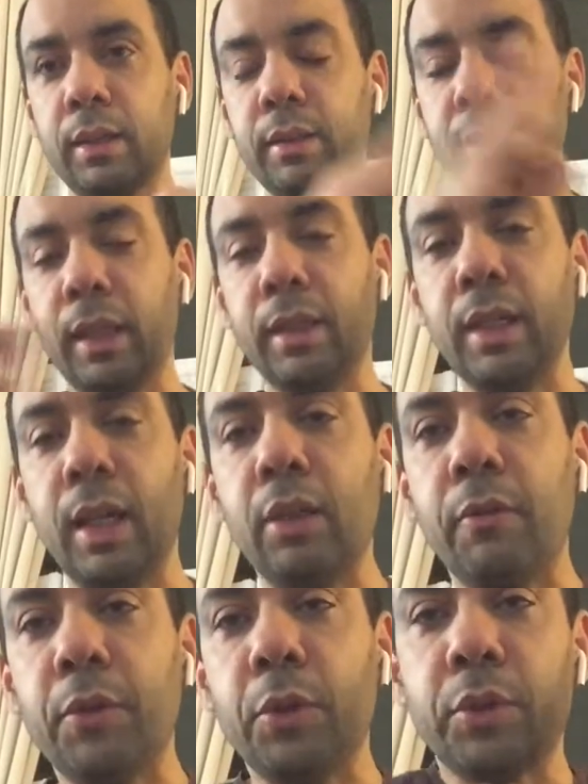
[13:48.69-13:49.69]
like the end
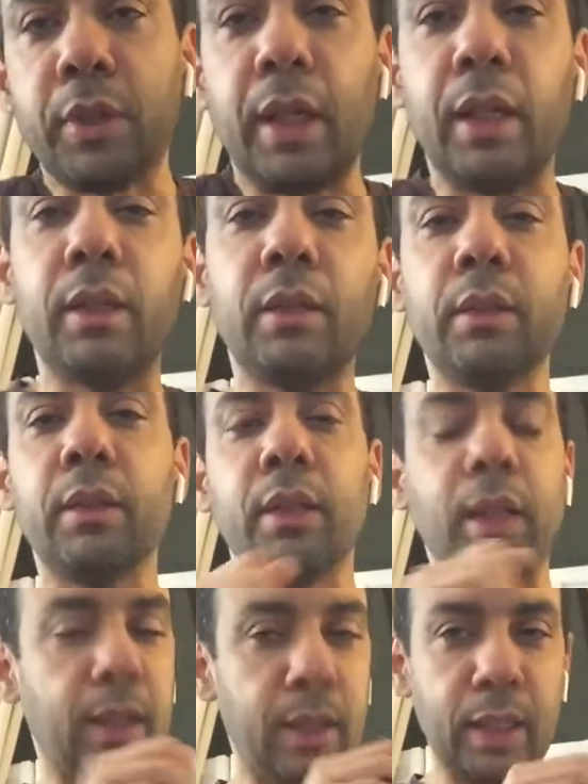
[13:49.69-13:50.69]
of your scale
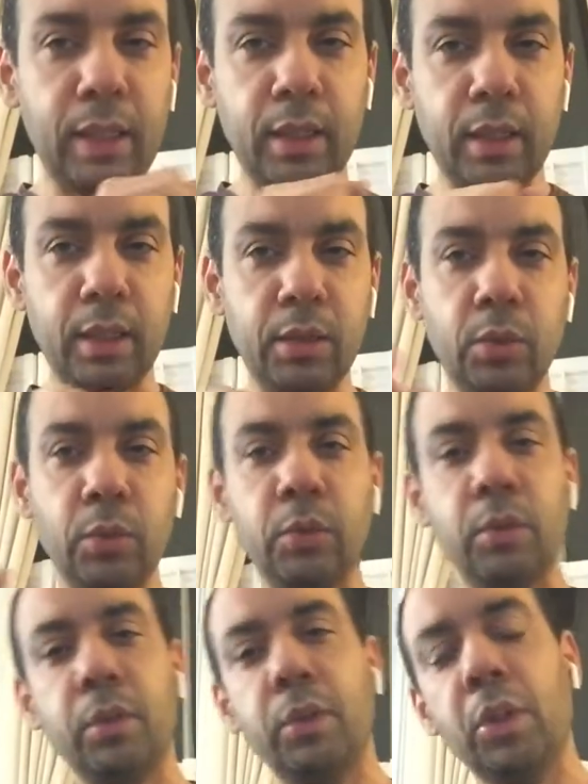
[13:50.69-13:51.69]
that leading into
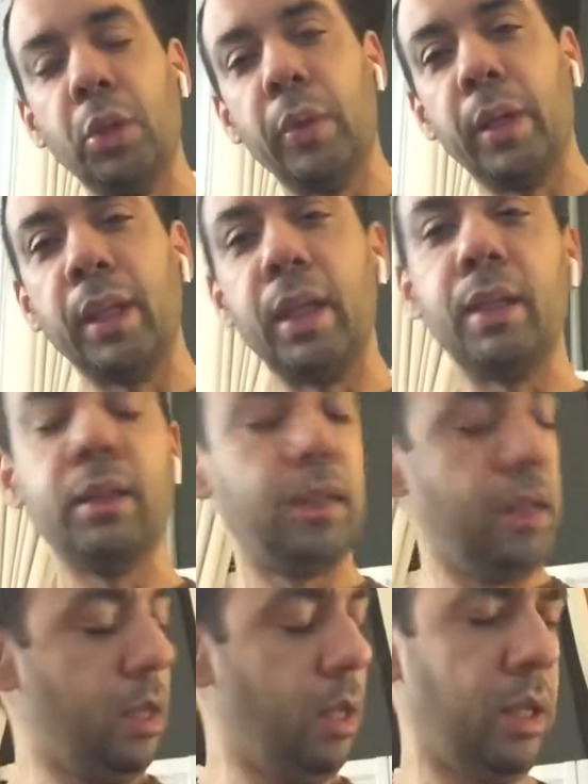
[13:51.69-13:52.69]
do again.
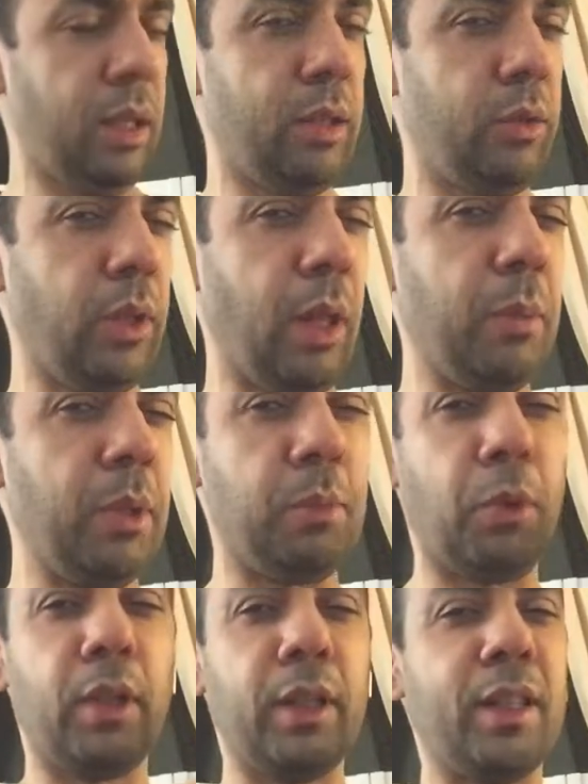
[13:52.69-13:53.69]
So that means
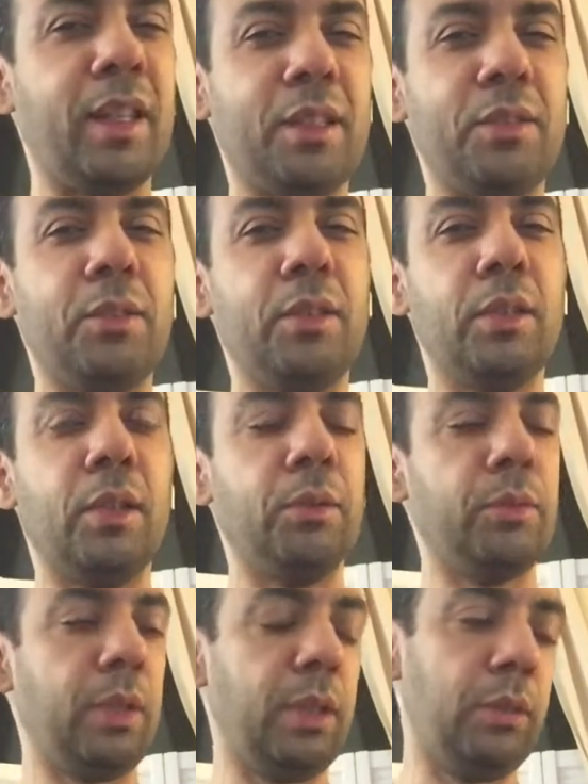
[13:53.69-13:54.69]
probably the next
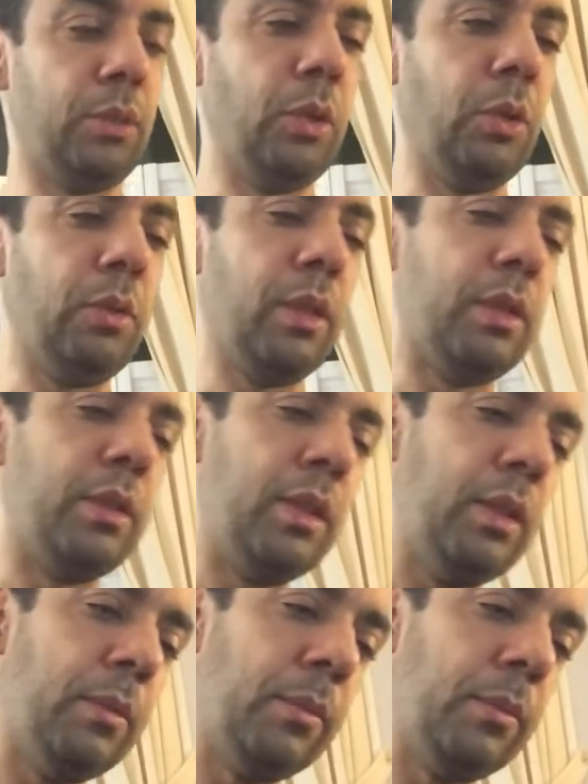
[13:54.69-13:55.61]
note is do. Let's see.